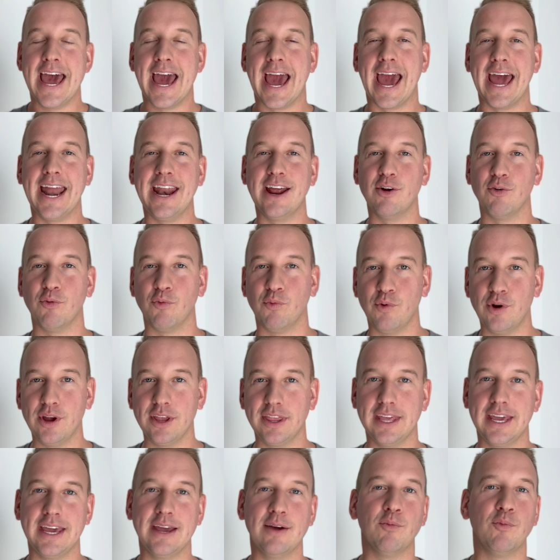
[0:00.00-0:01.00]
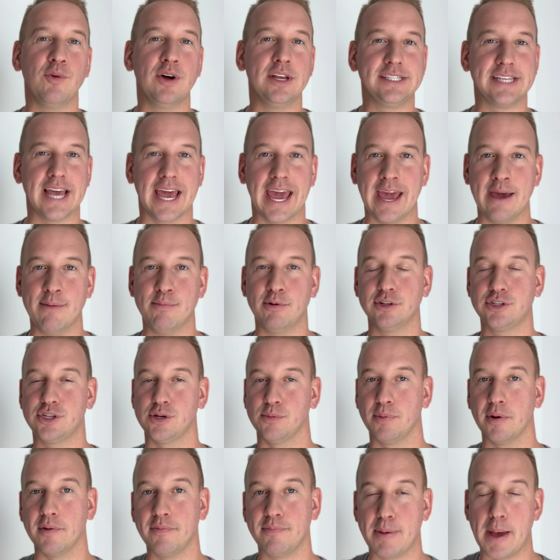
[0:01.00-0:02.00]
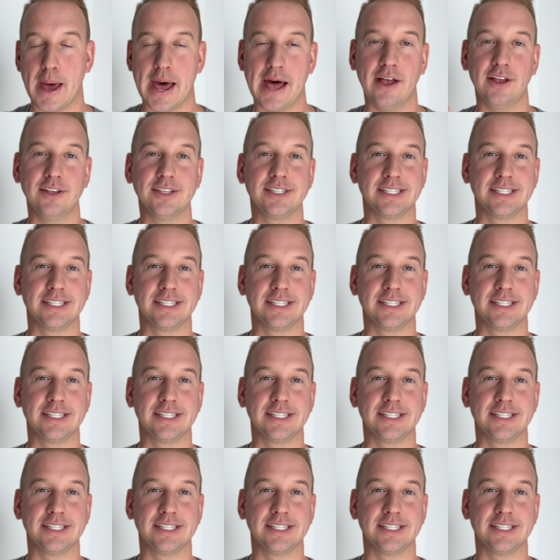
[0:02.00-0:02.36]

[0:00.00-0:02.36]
and it really was able to propel